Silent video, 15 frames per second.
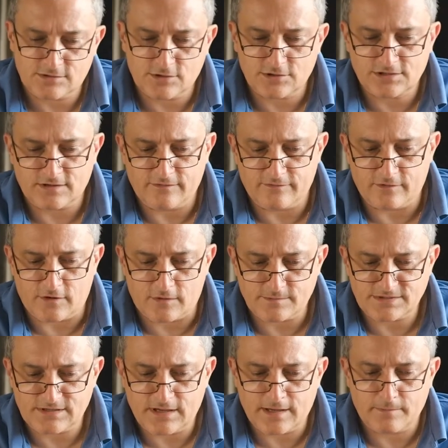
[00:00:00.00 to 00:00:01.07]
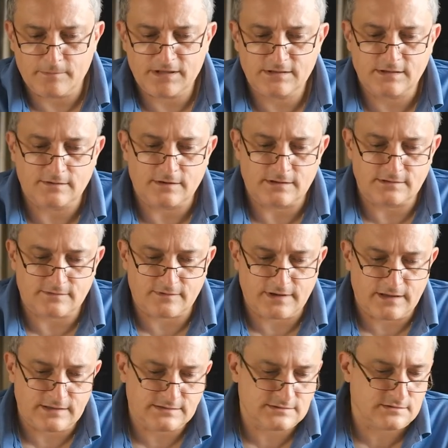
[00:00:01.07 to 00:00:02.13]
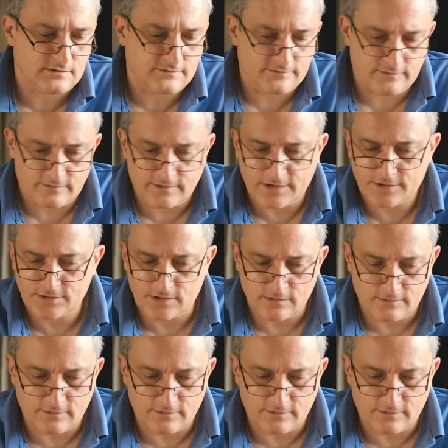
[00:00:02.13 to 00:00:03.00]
social forms, and material traits of a racial,